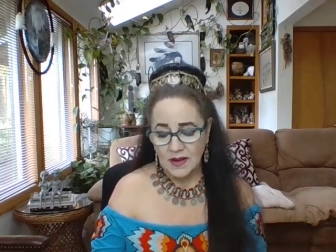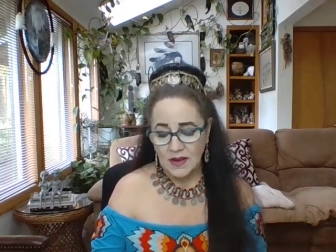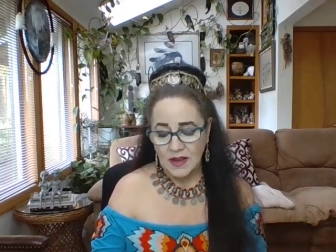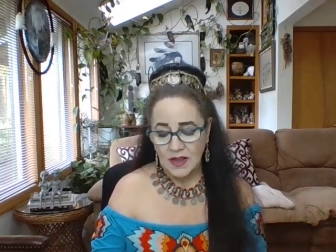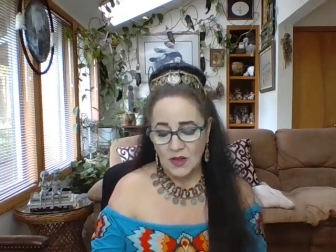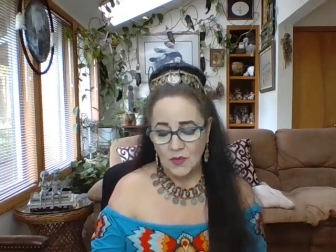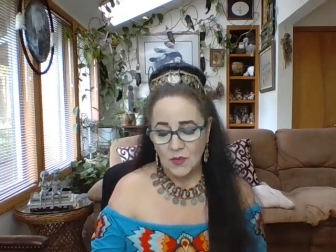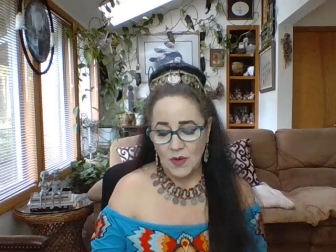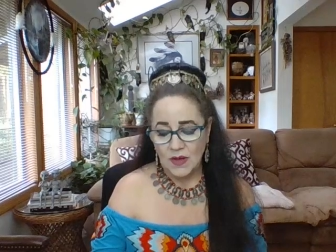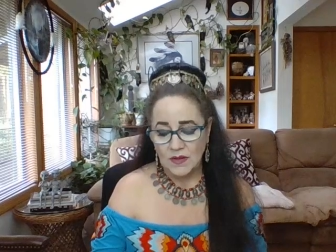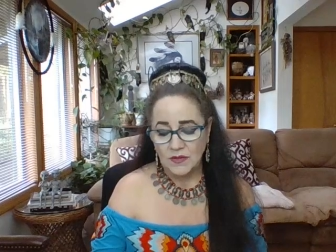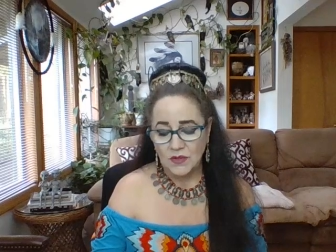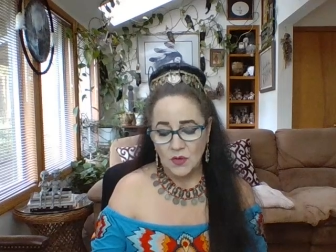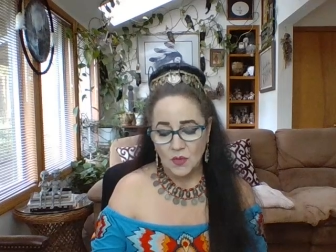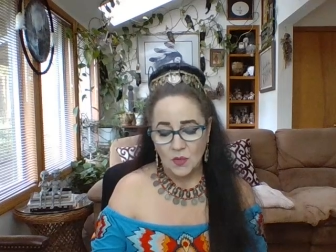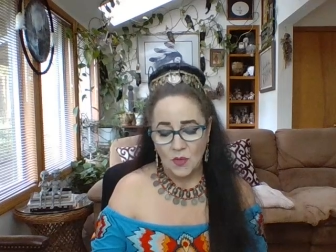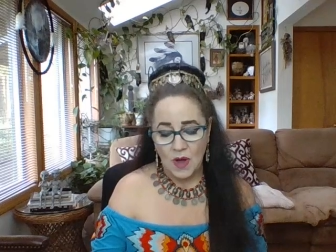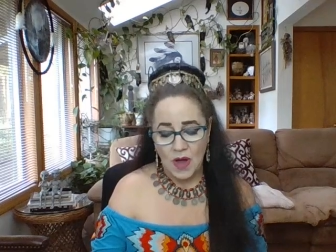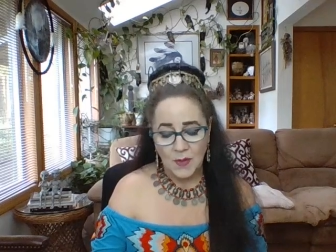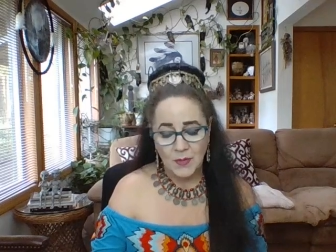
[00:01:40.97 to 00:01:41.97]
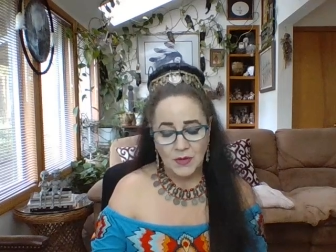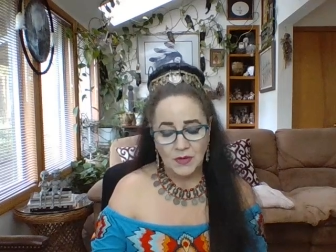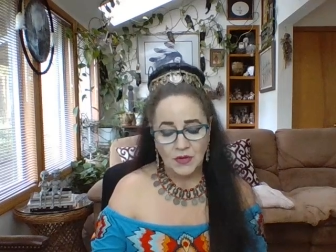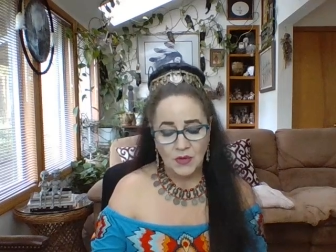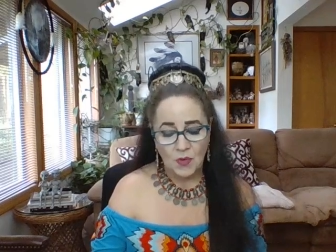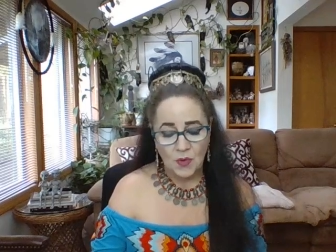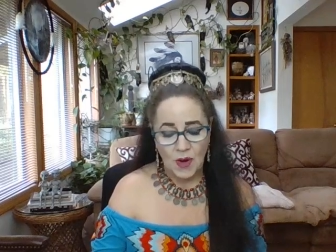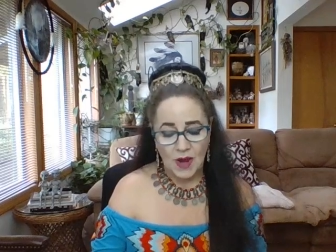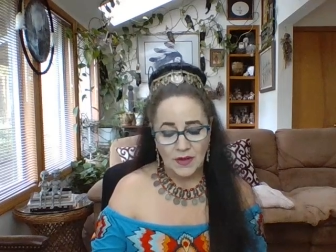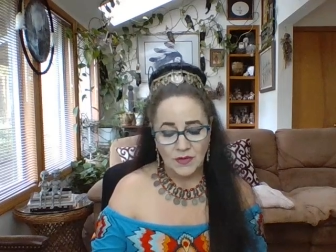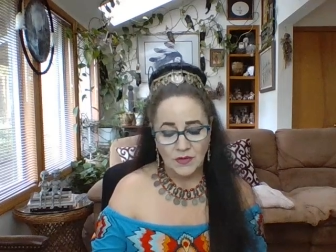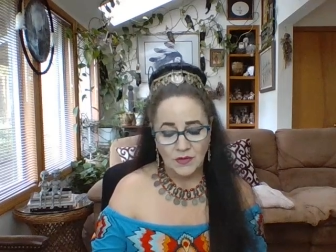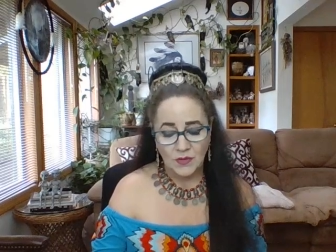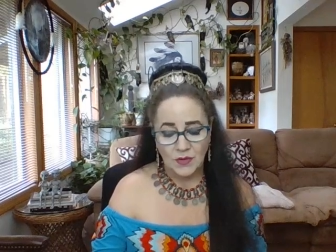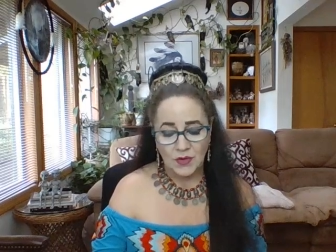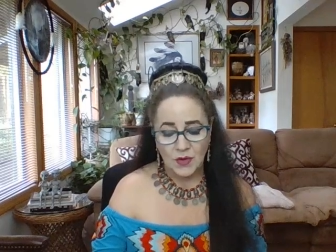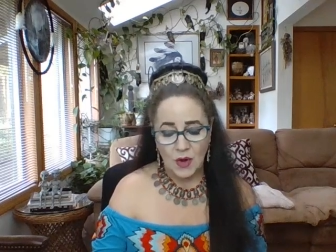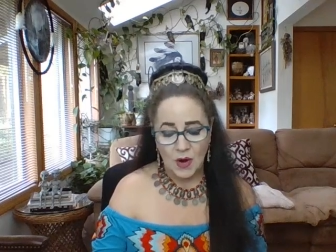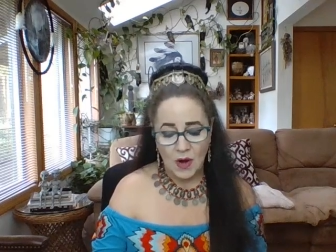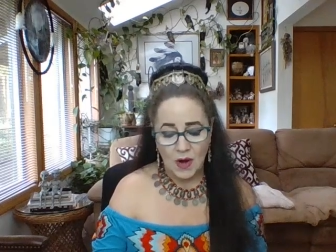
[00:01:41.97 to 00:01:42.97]
It was the robber's quest for
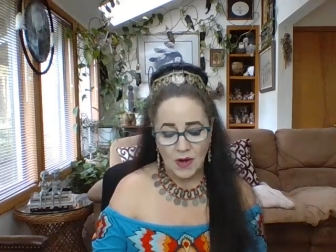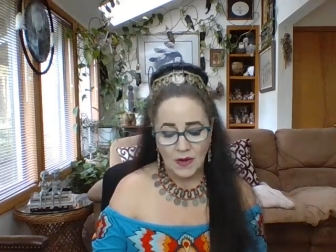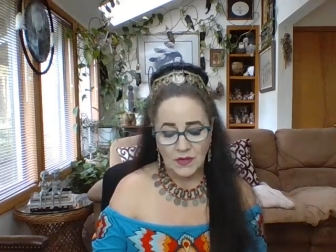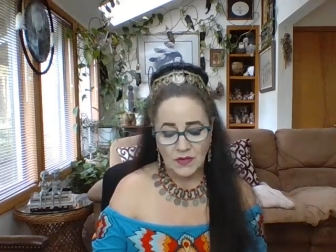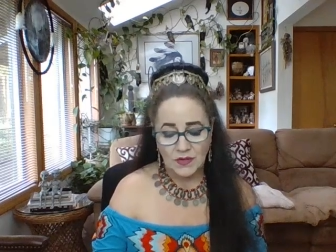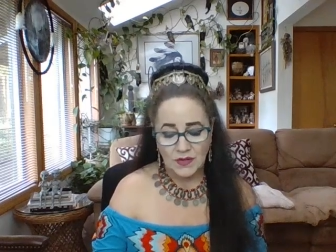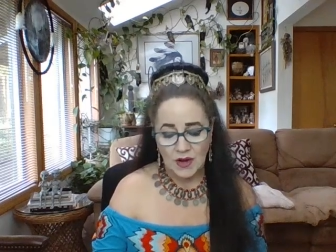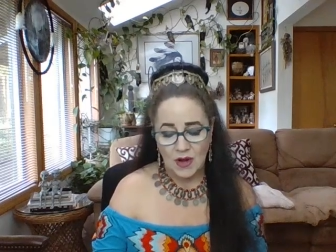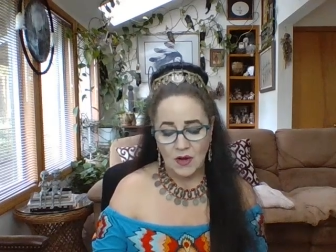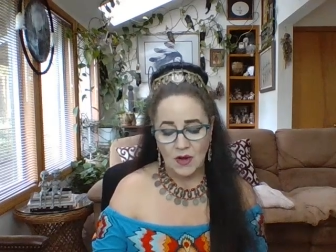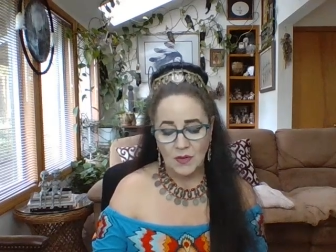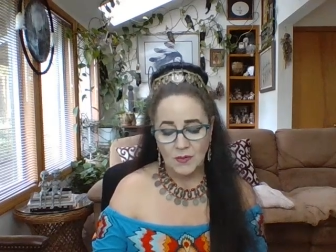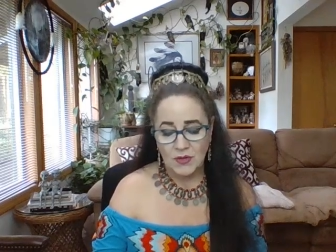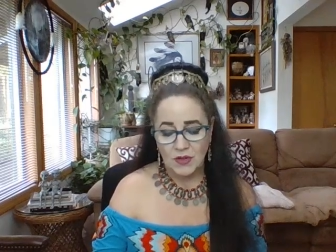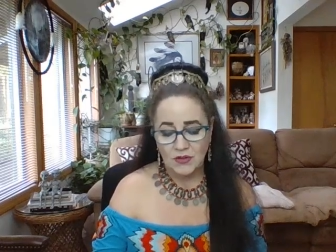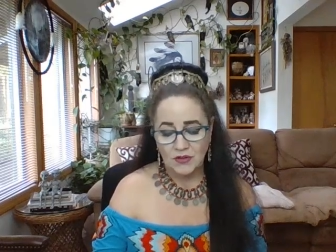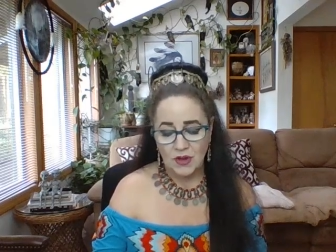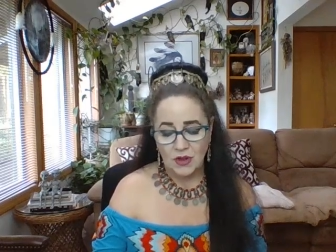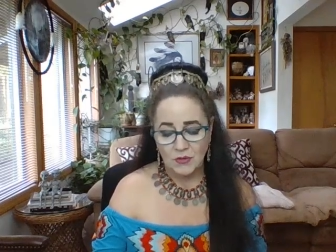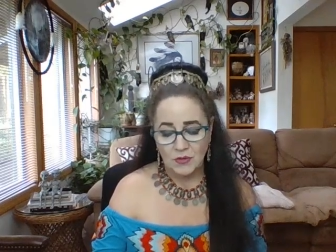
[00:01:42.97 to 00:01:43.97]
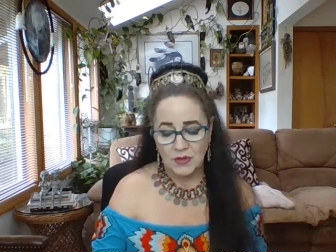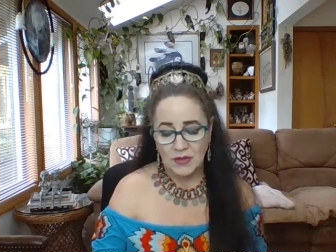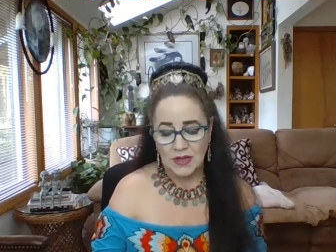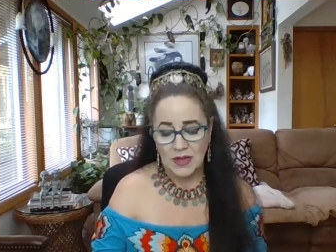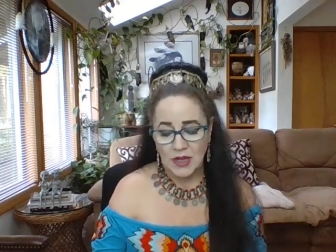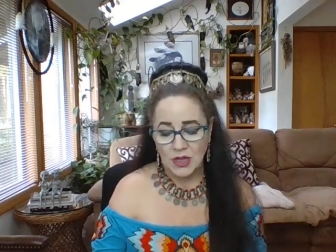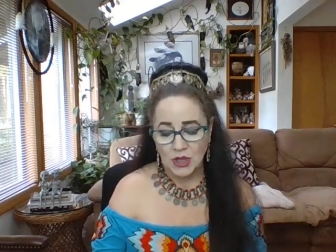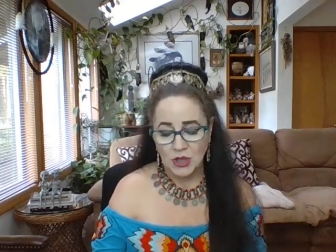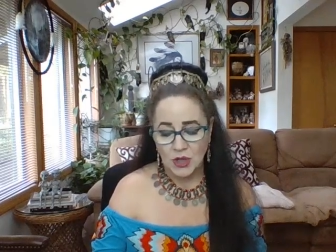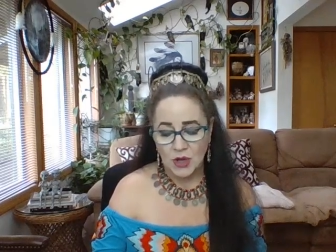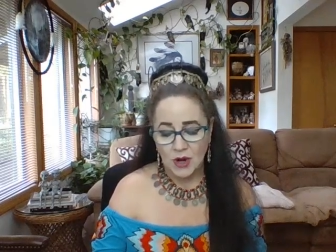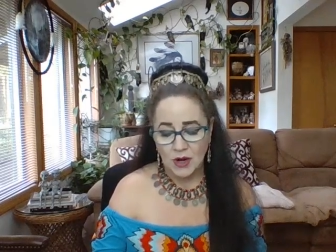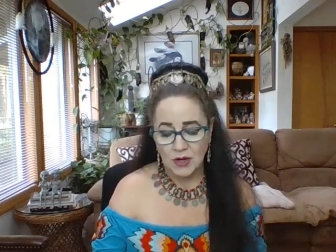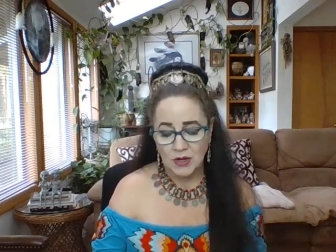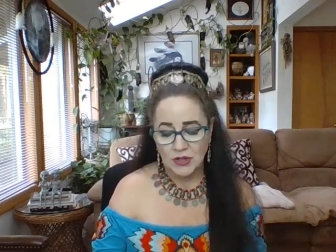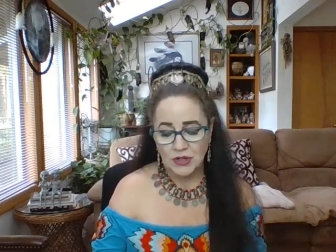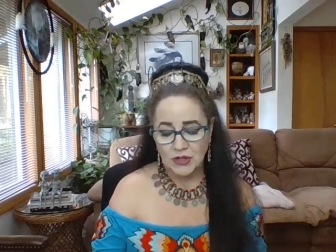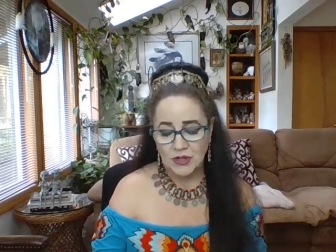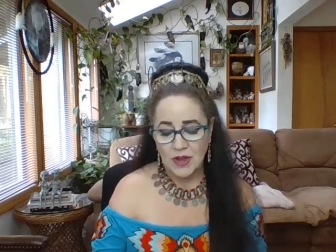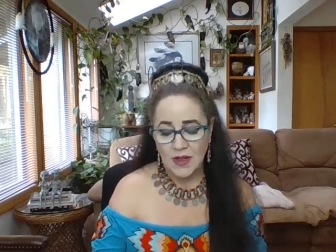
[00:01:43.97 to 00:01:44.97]
the heart scarab, generally a
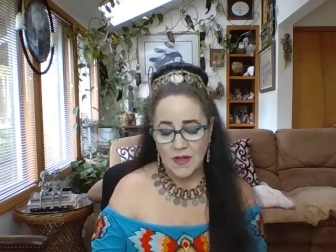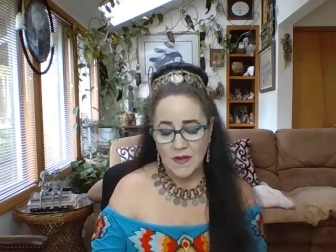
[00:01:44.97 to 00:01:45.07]
large,